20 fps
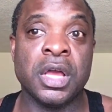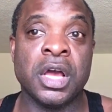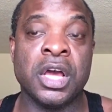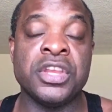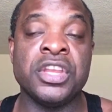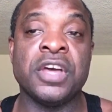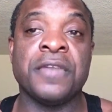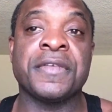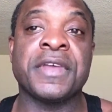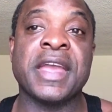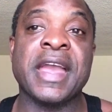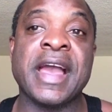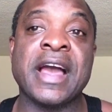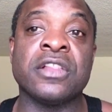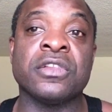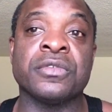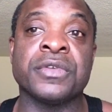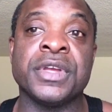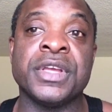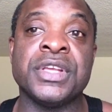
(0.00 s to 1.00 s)
enough
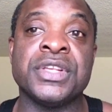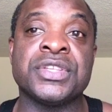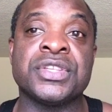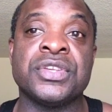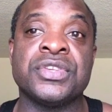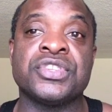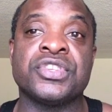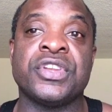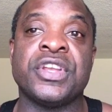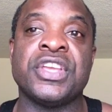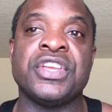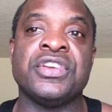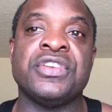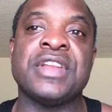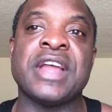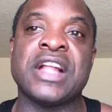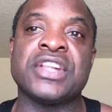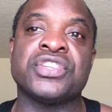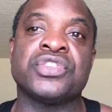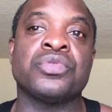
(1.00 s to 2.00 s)
calories so that you're
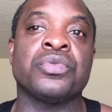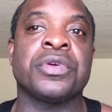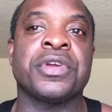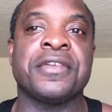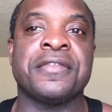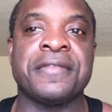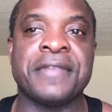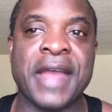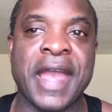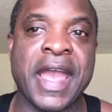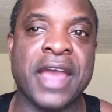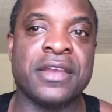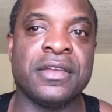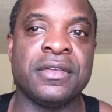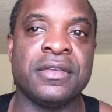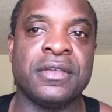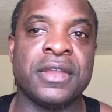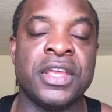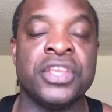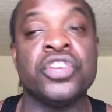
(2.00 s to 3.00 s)
not storing fat
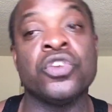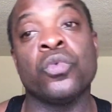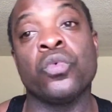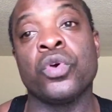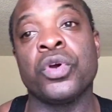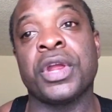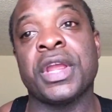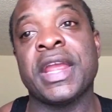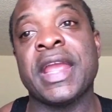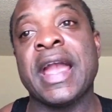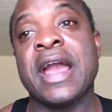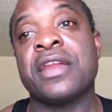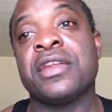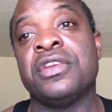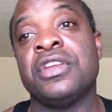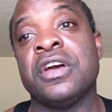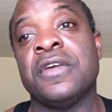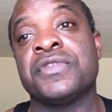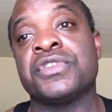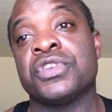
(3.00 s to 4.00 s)
and you're working out
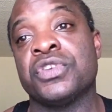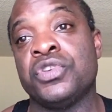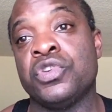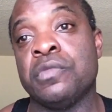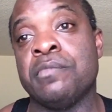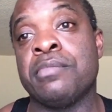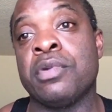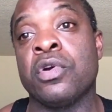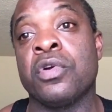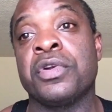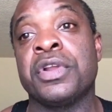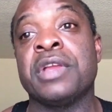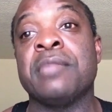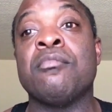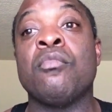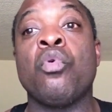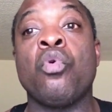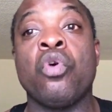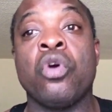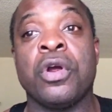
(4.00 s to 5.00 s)
enough so you're burning
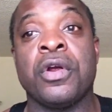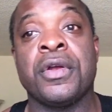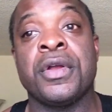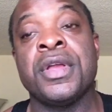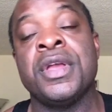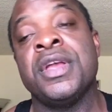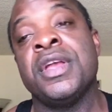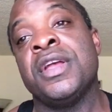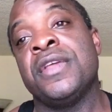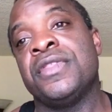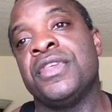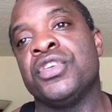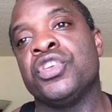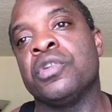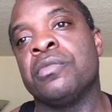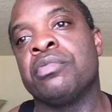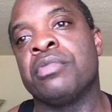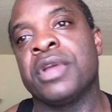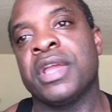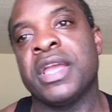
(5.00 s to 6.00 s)
more than
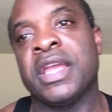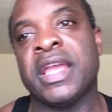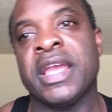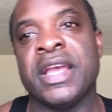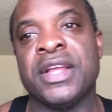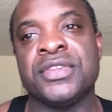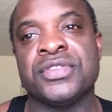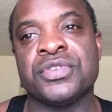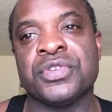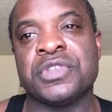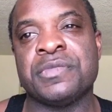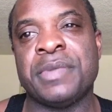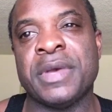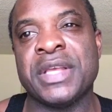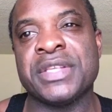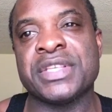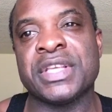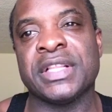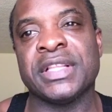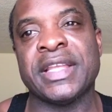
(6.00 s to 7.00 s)
you're bringing in. So it's
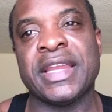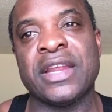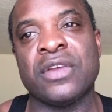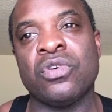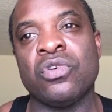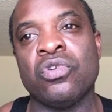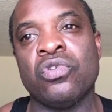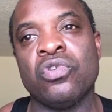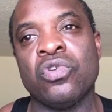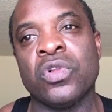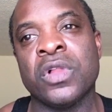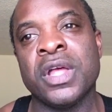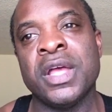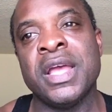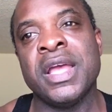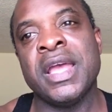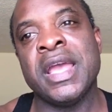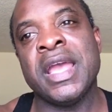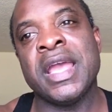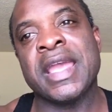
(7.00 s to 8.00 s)
basically that whole
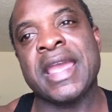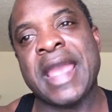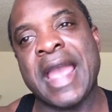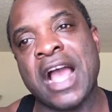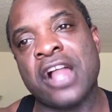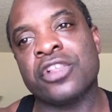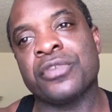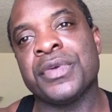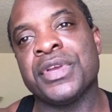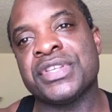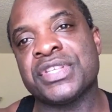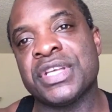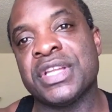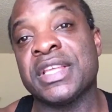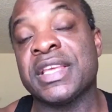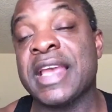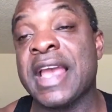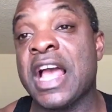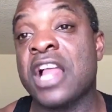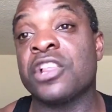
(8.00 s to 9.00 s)
calories
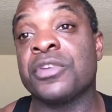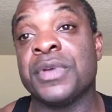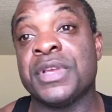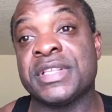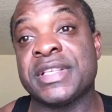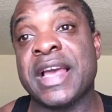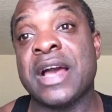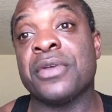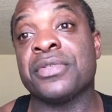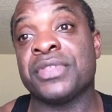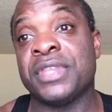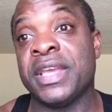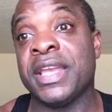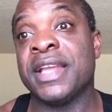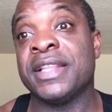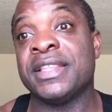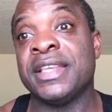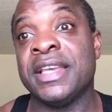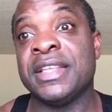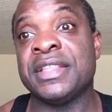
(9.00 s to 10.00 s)
in, calories out thing
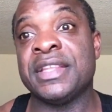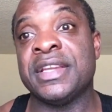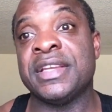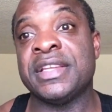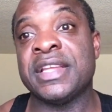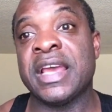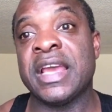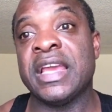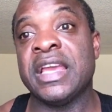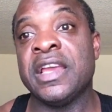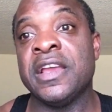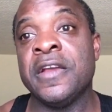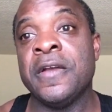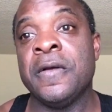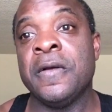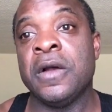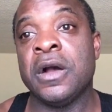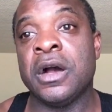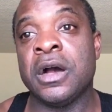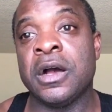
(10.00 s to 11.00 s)
at the end of the day.
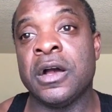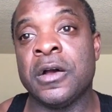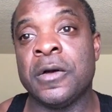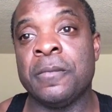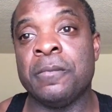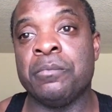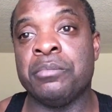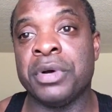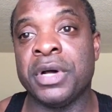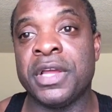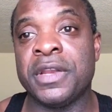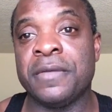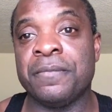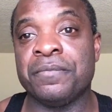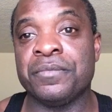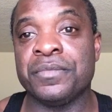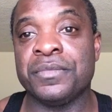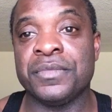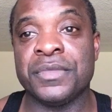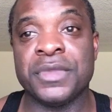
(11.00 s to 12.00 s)
But
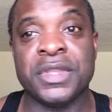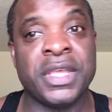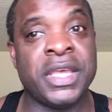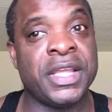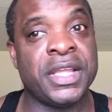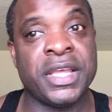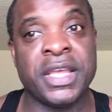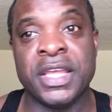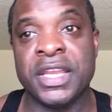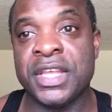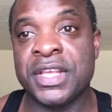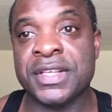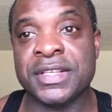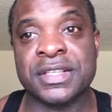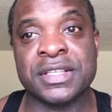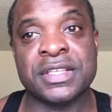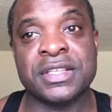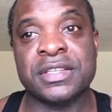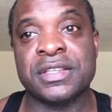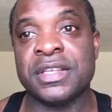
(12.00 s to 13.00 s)
it
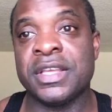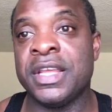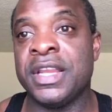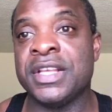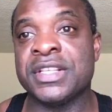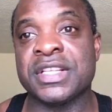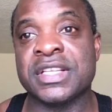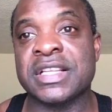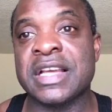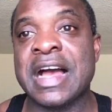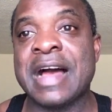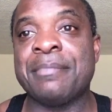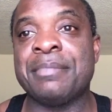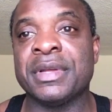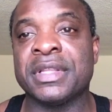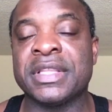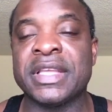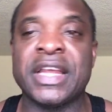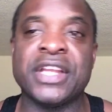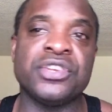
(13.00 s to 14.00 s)
is a
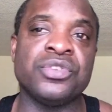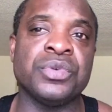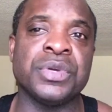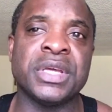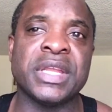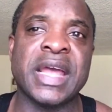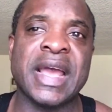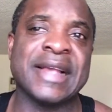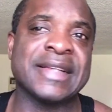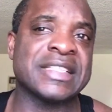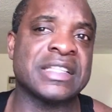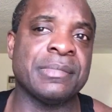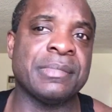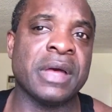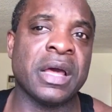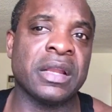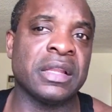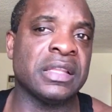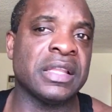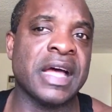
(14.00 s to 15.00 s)
topic that I do get asked
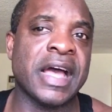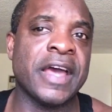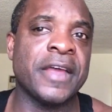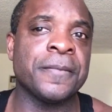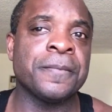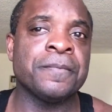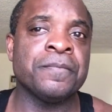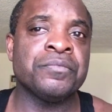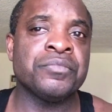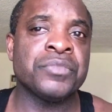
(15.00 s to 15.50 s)
about a lot.